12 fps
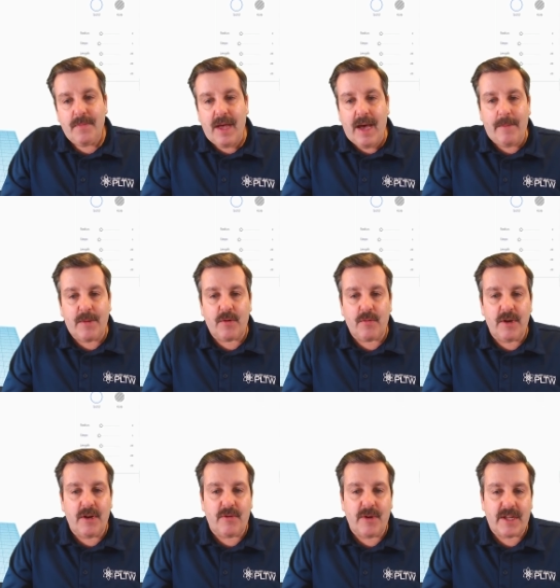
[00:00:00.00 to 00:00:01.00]
I'm going to
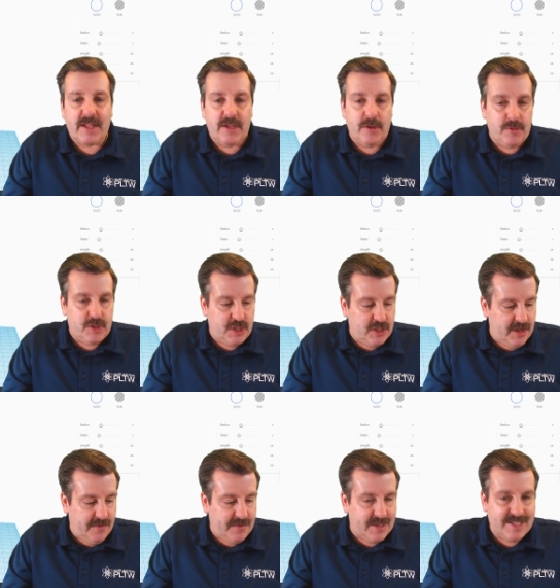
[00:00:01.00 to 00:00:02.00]
real quickly use
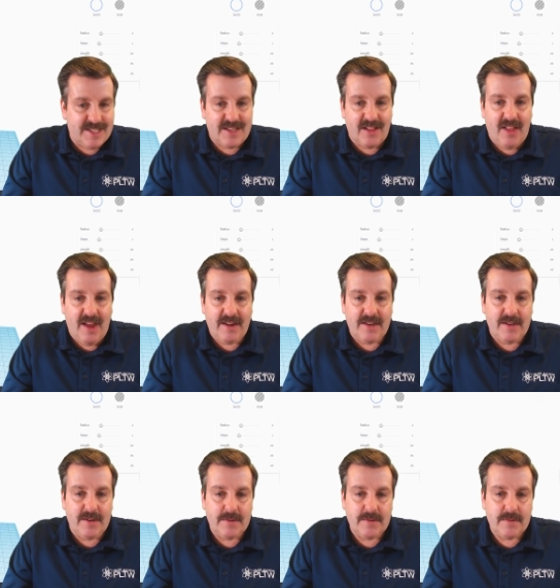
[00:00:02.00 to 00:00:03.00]
shift select
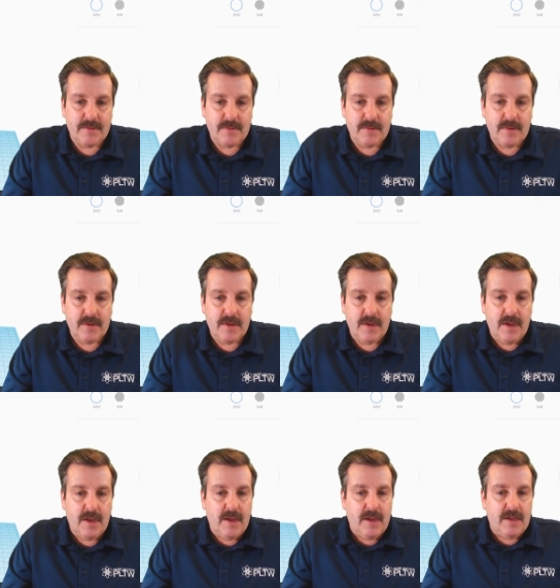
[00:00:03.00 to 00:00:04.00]

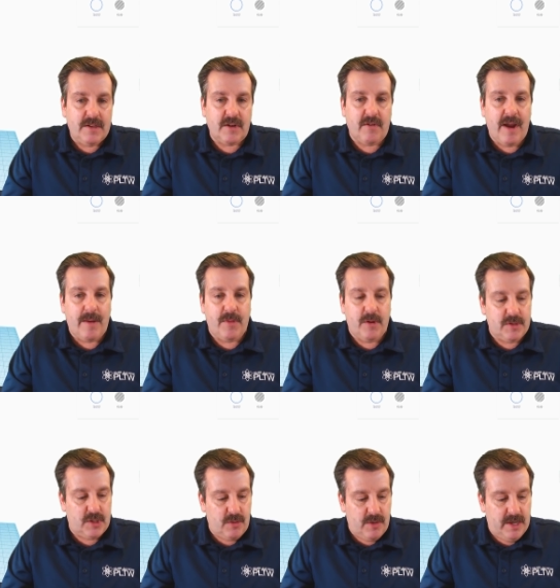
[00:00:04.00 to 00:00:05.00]
to grab those
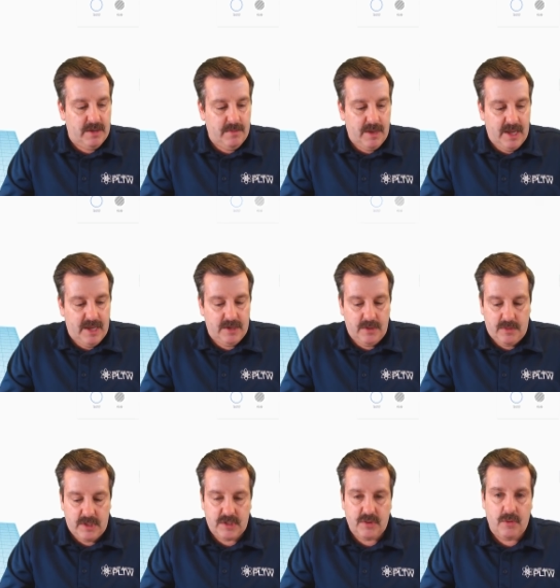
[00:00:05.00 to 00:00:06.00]
three and do
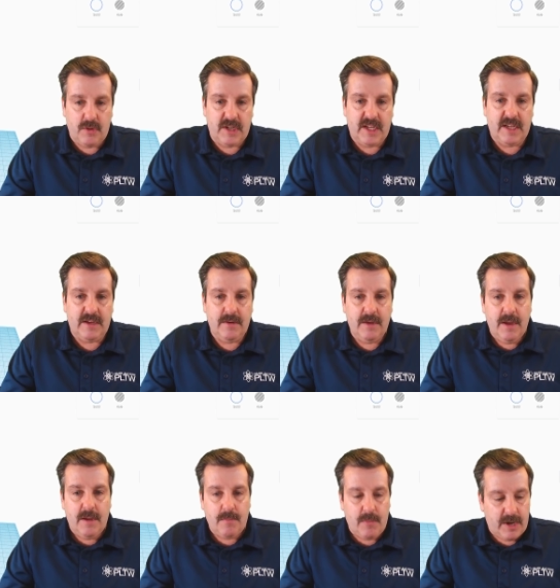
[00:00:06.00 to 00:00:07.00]
control D,
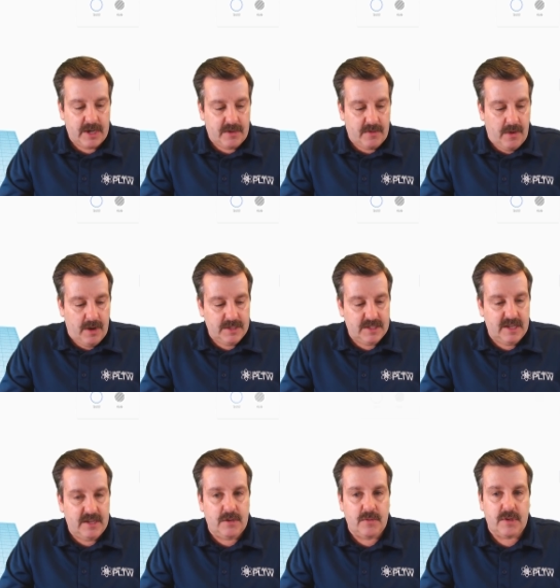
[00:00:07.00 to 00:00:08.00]
bring it across
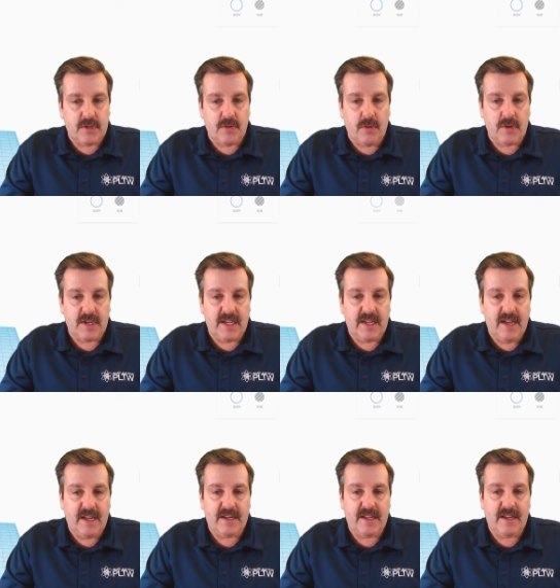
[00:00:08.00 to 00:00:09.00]
and do control D
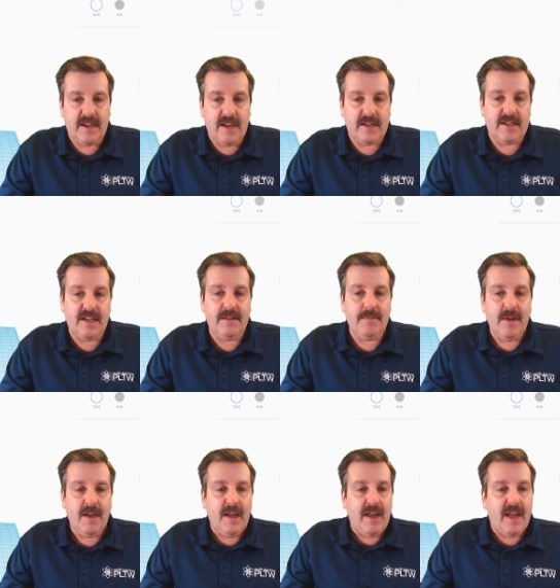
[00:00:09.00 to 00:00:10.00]
and D and D,
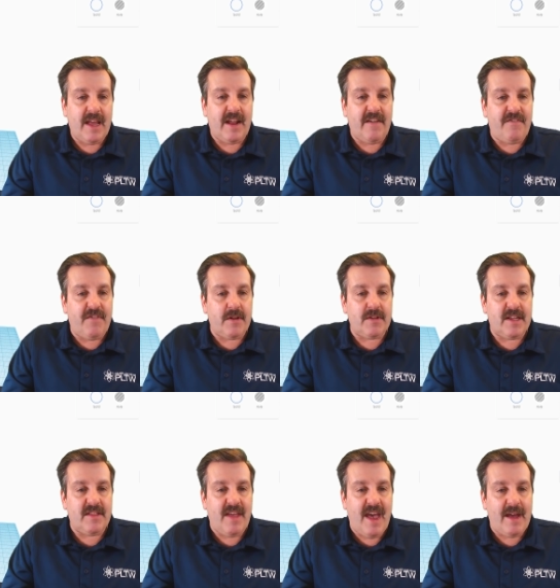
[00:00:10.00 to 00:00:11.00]
and I filled
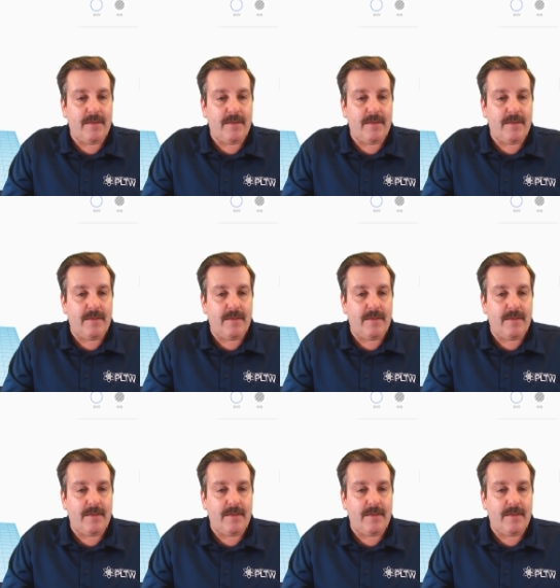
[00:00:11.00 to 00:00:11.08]
in that.